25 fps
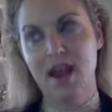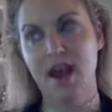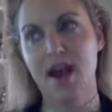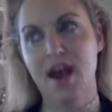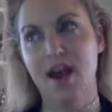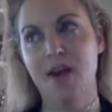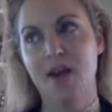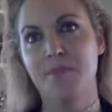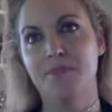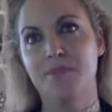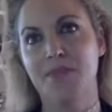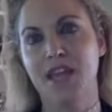
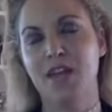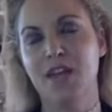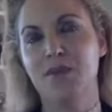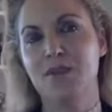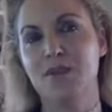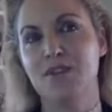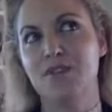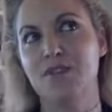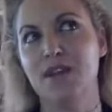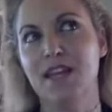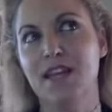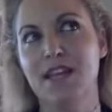Um, and it
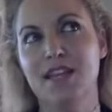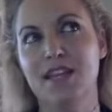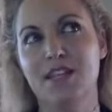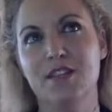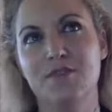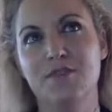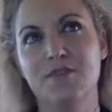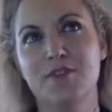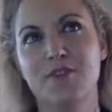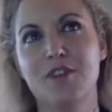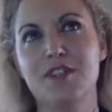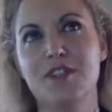was funny because
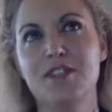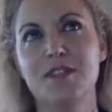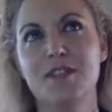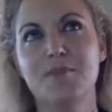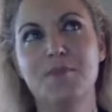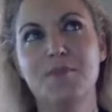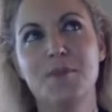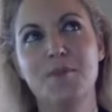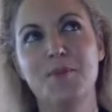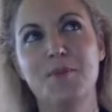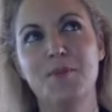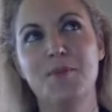at first
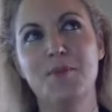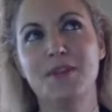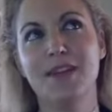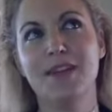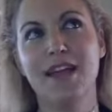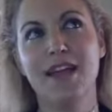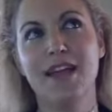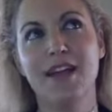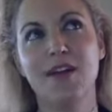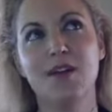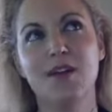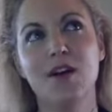some people were
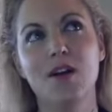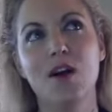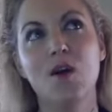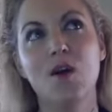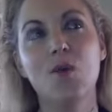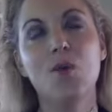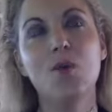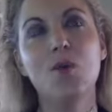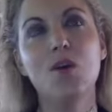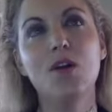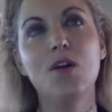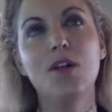like,
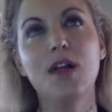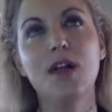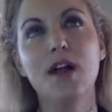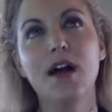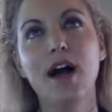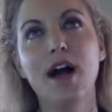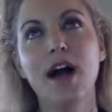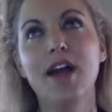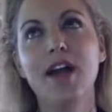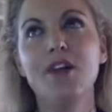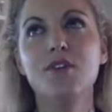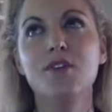well,
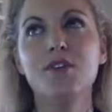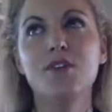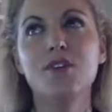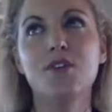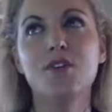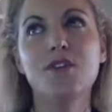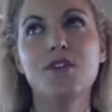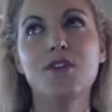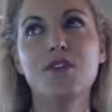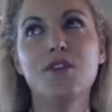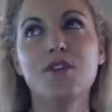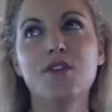I don't
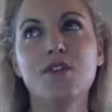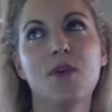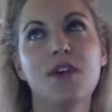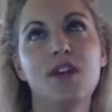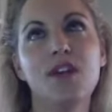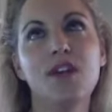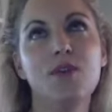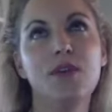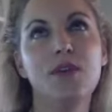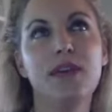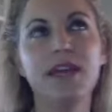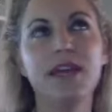know that I want
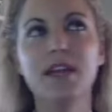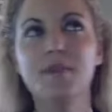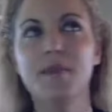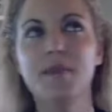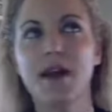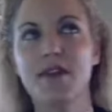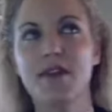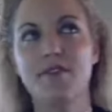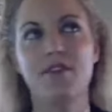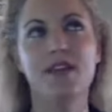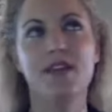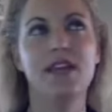you in
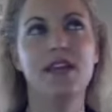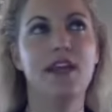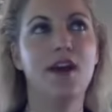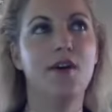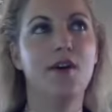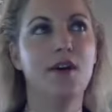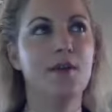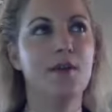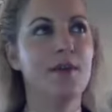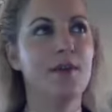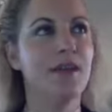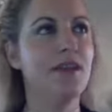my video.
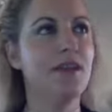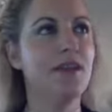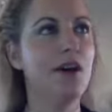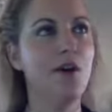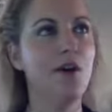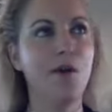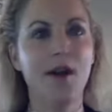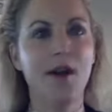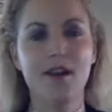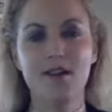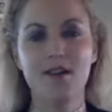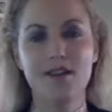And I'm like,
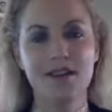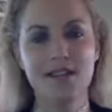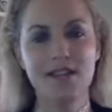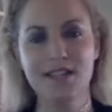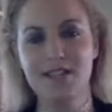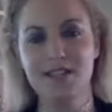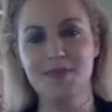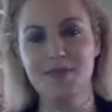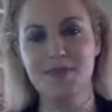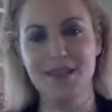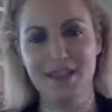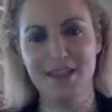no, I don't need
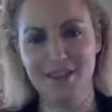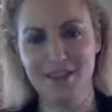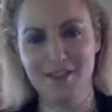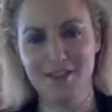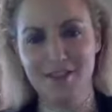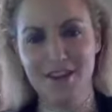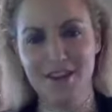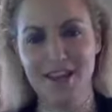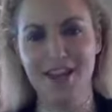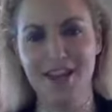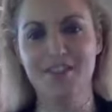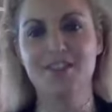to be in your
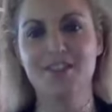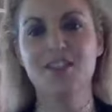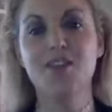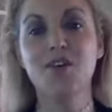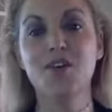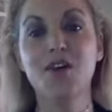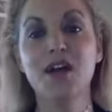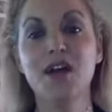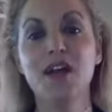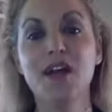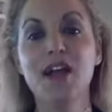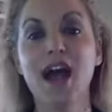video.
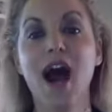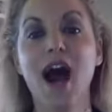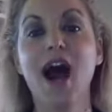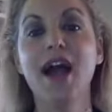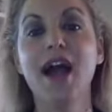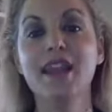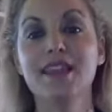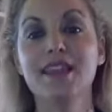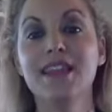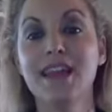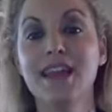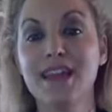So
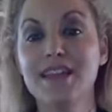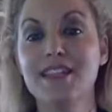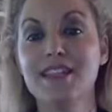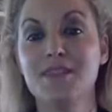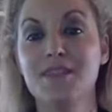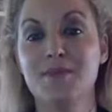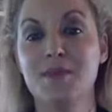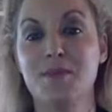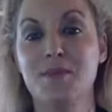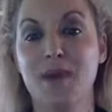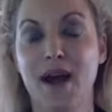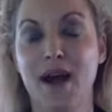I like to
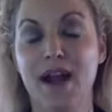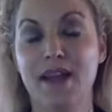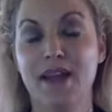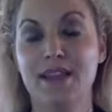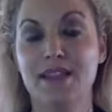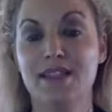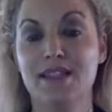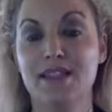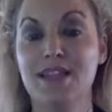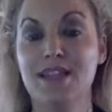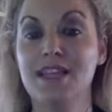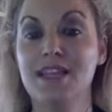be behind
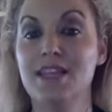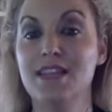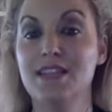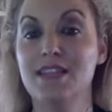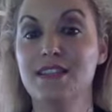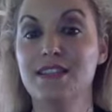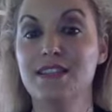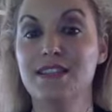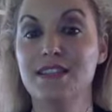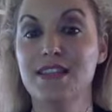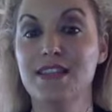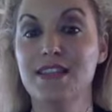the
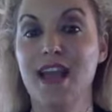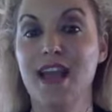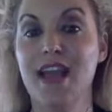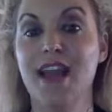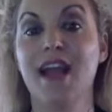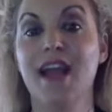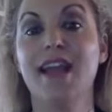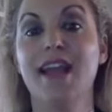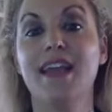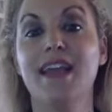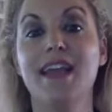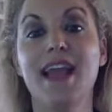scenes,
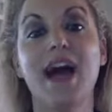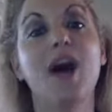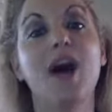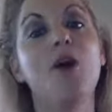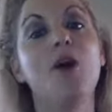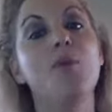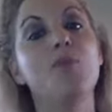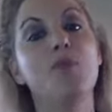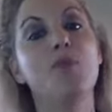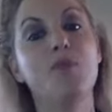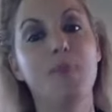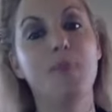and I can
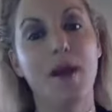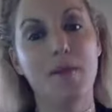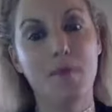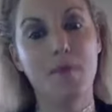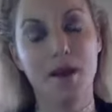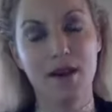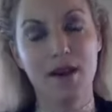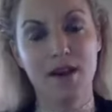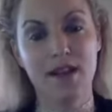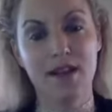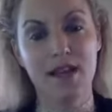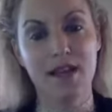help with my
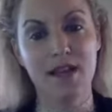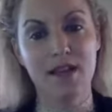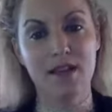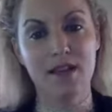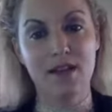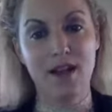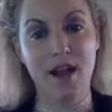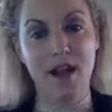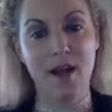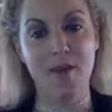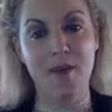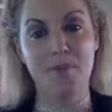marketing
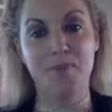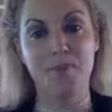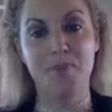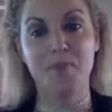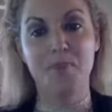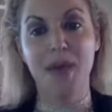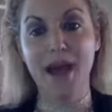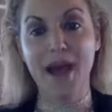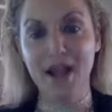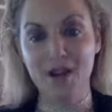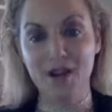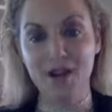um,
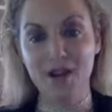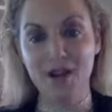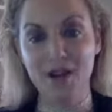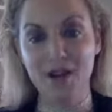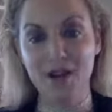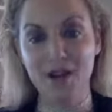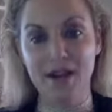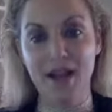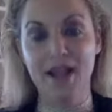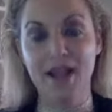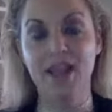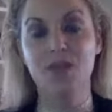
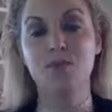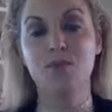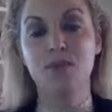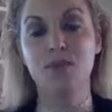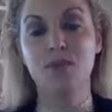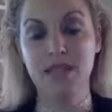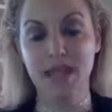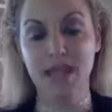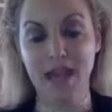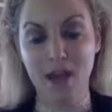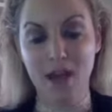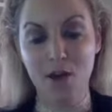background. I can
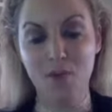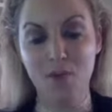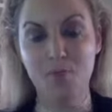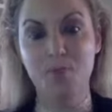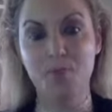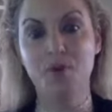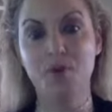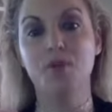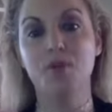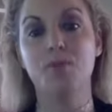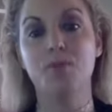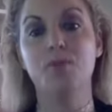really help
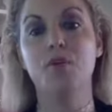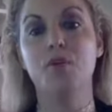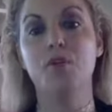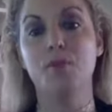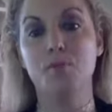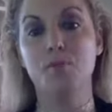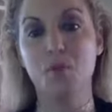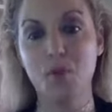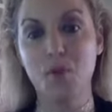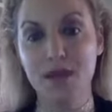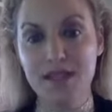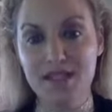pull, pull the
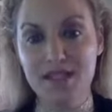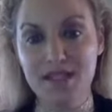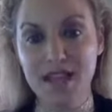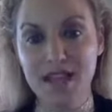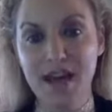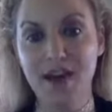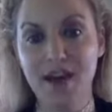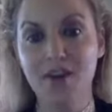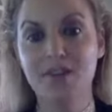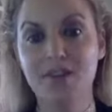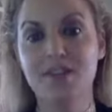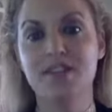points
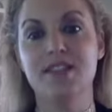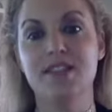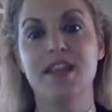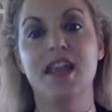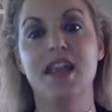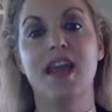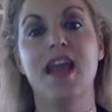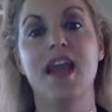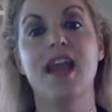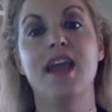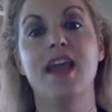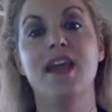out and say,
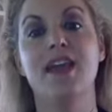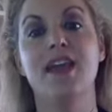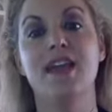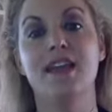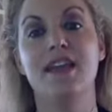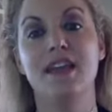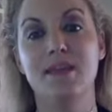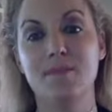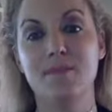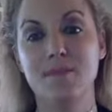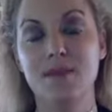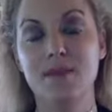hey,
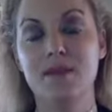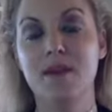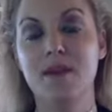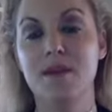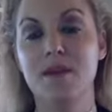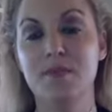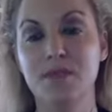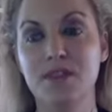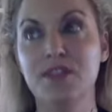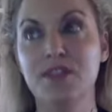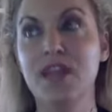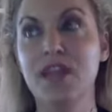
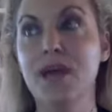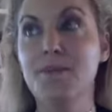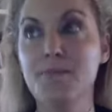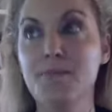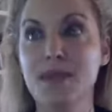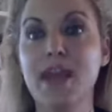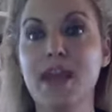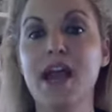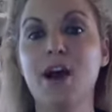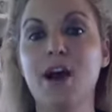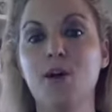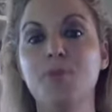let
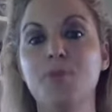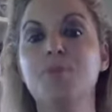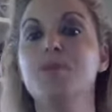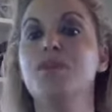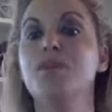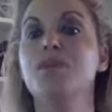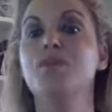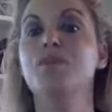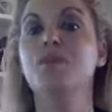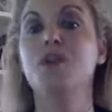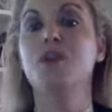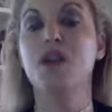me help
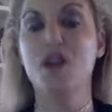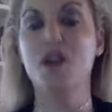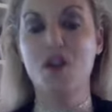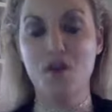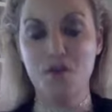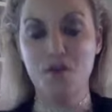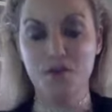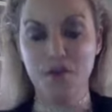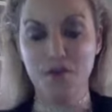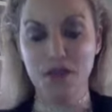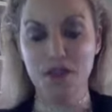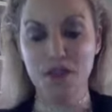you
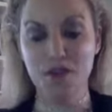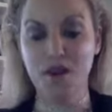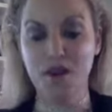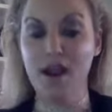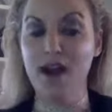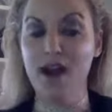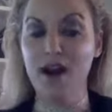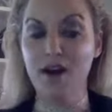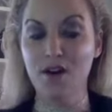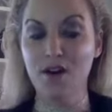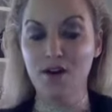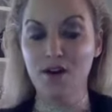figure
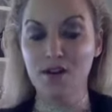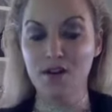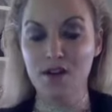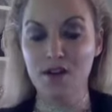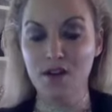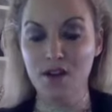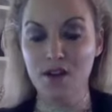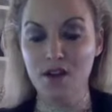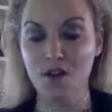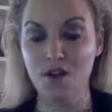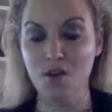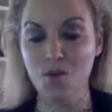out
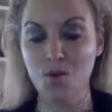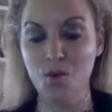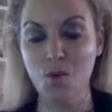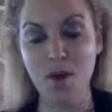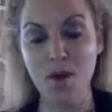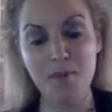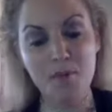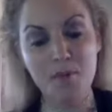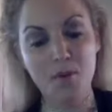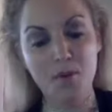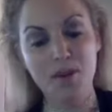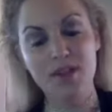
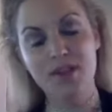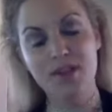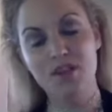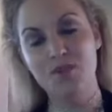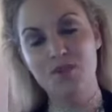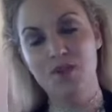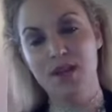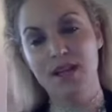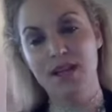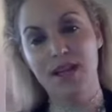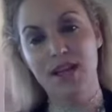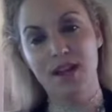what points you
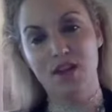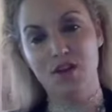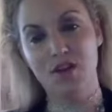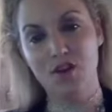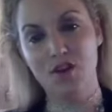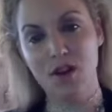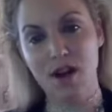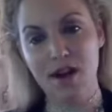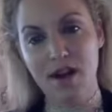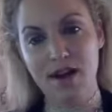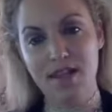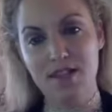want to get
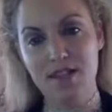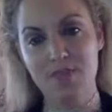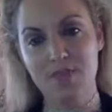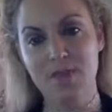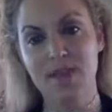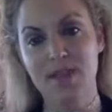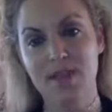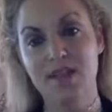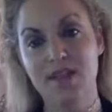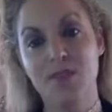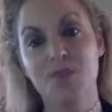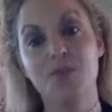across,
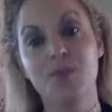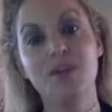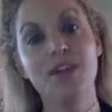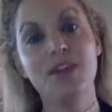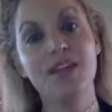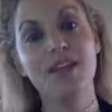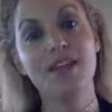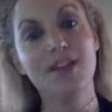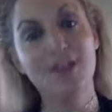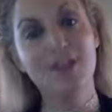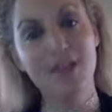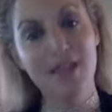because I'm
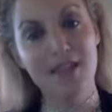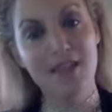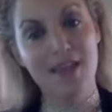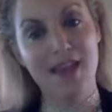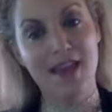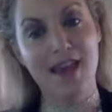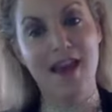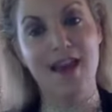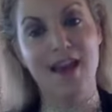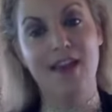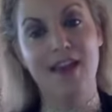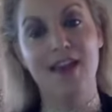really good at
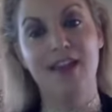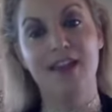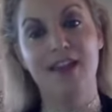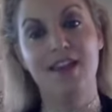that.